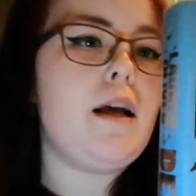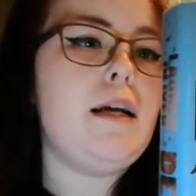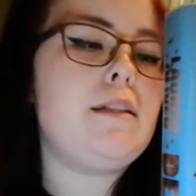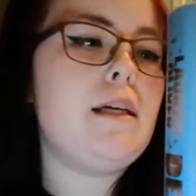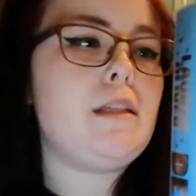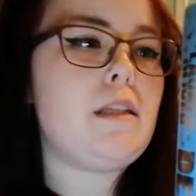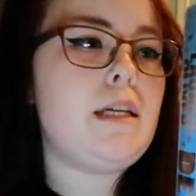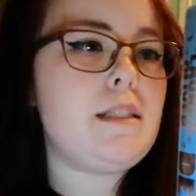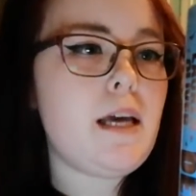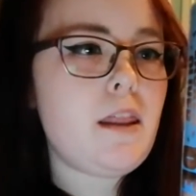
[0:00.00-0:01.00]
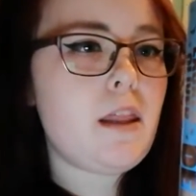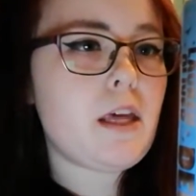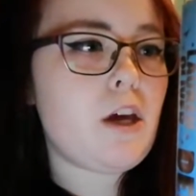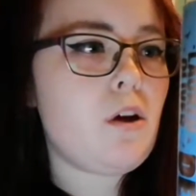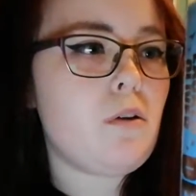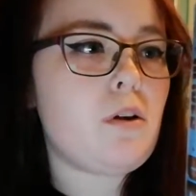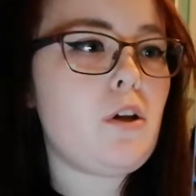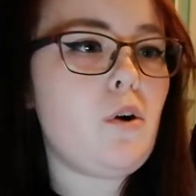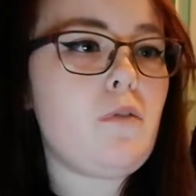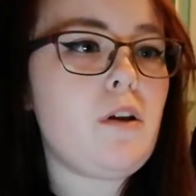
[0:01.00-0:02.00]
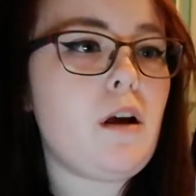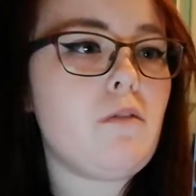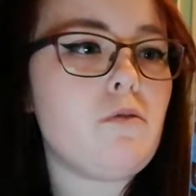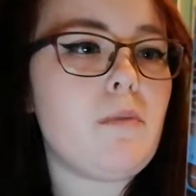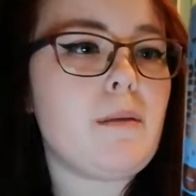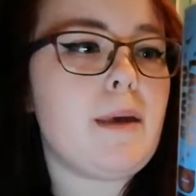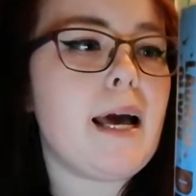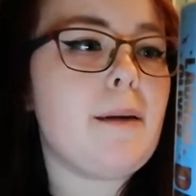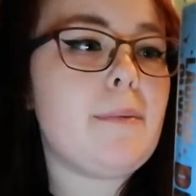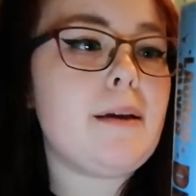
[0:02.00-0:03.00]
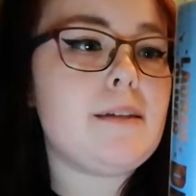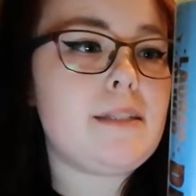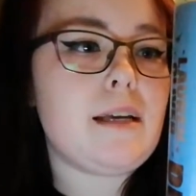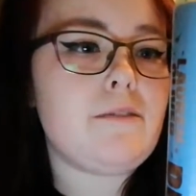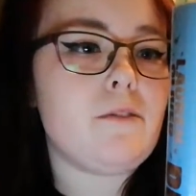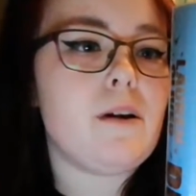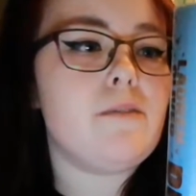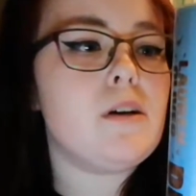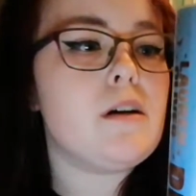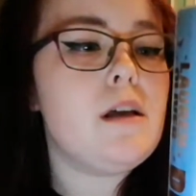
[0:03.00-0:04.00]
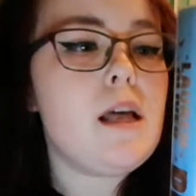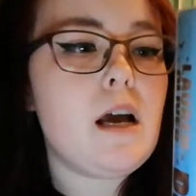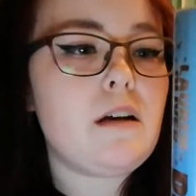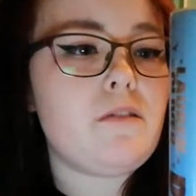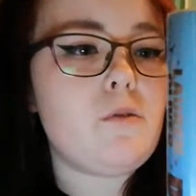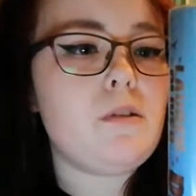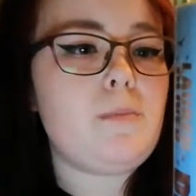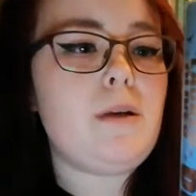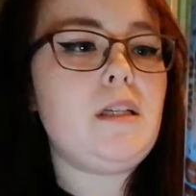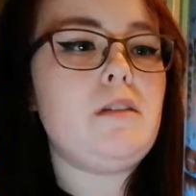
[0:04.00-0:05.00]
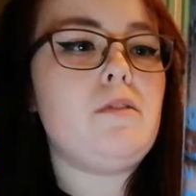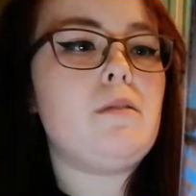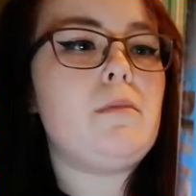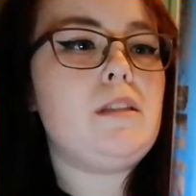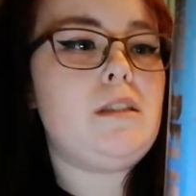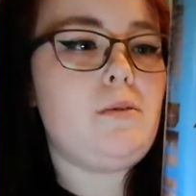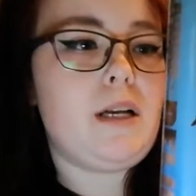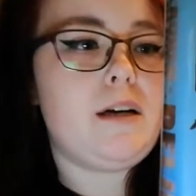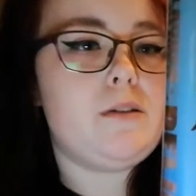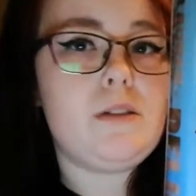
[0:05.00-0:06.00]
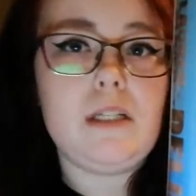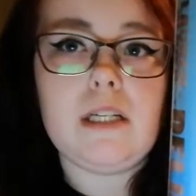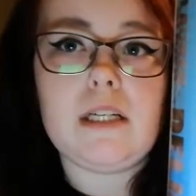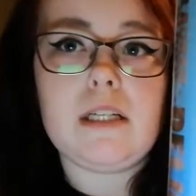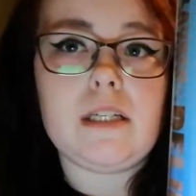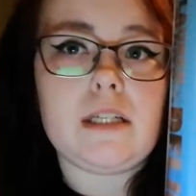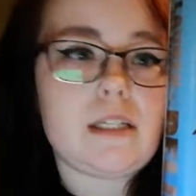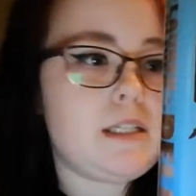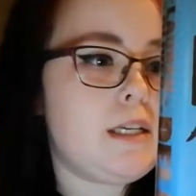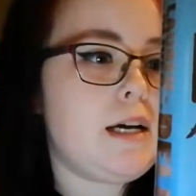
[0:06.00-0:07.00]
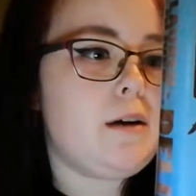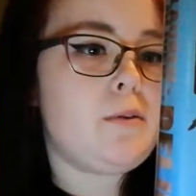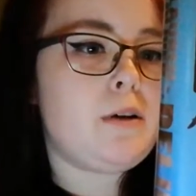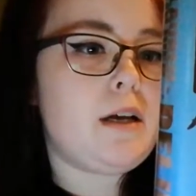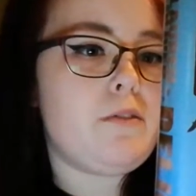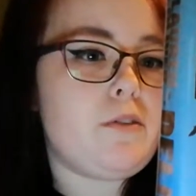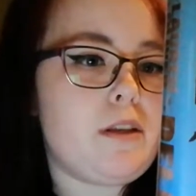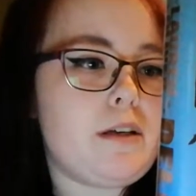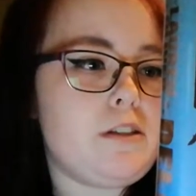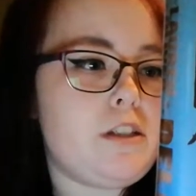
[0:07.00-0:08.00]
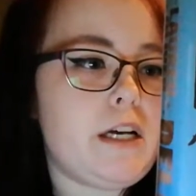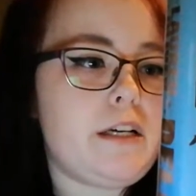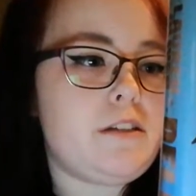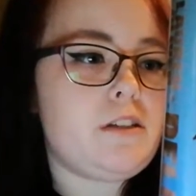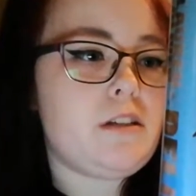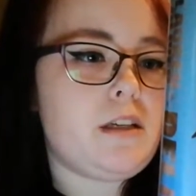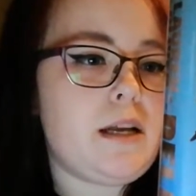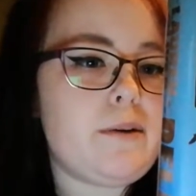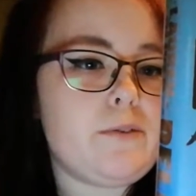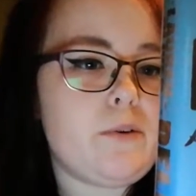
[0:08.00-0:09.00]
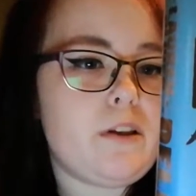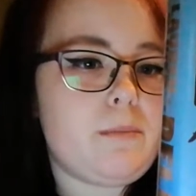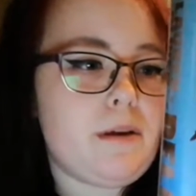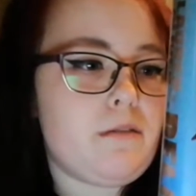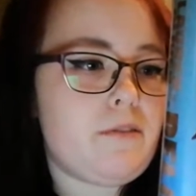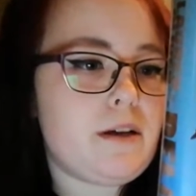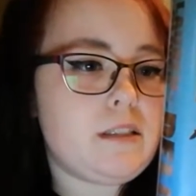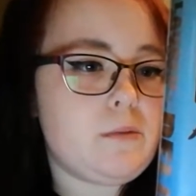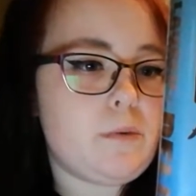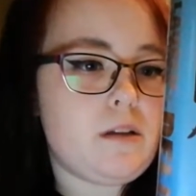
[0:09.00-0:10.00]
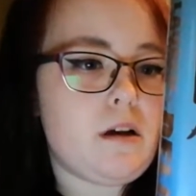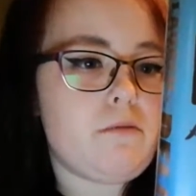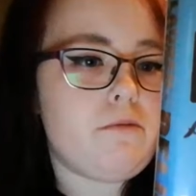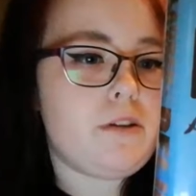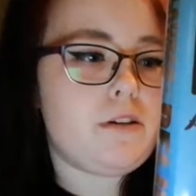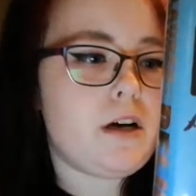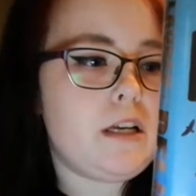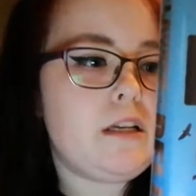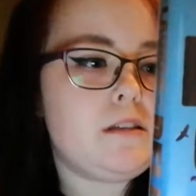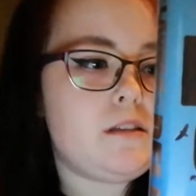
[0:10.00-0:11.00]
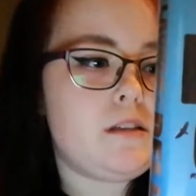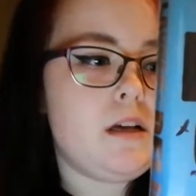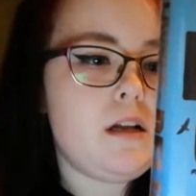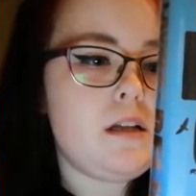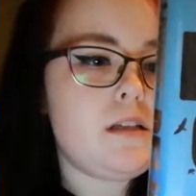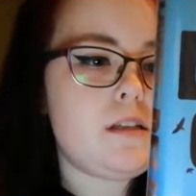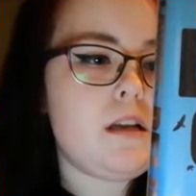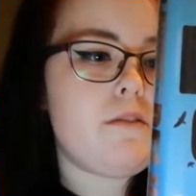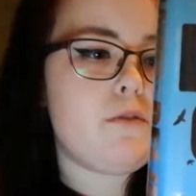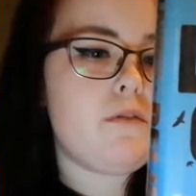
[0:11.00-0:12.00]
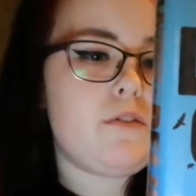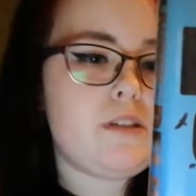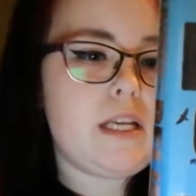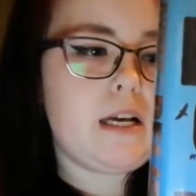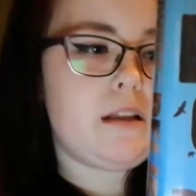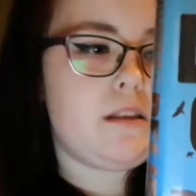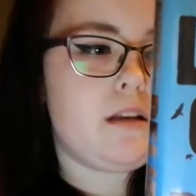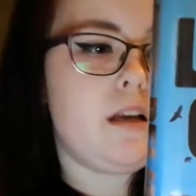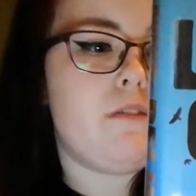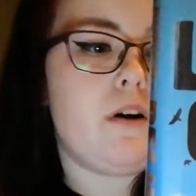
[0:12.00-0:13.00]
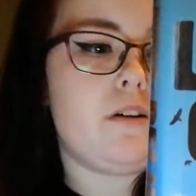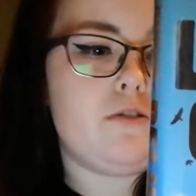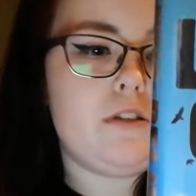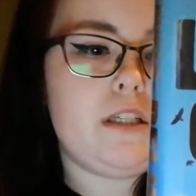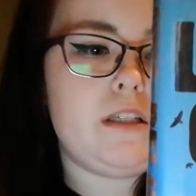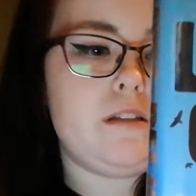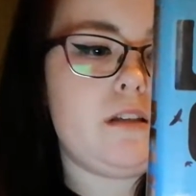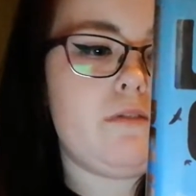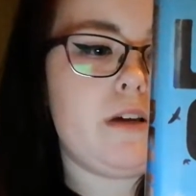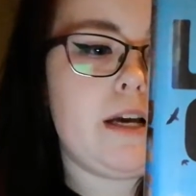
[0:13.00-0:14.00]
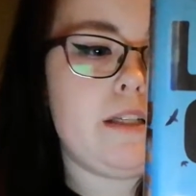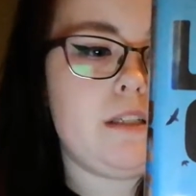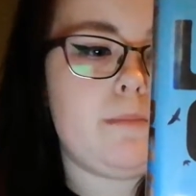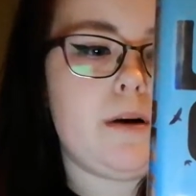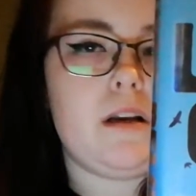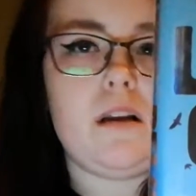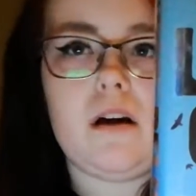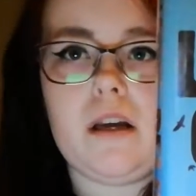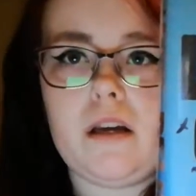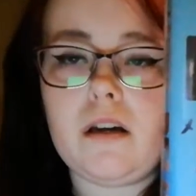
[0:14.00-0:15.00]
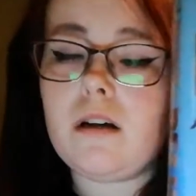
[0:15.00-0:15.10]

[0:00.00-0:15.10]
They say that the cure for love will make me happy and safe forever, and I've always believed them until now. Now everything has changed. Now I'd rather be infected with love for the tiniest sliver of a second than live 100 years suffocated by a lie.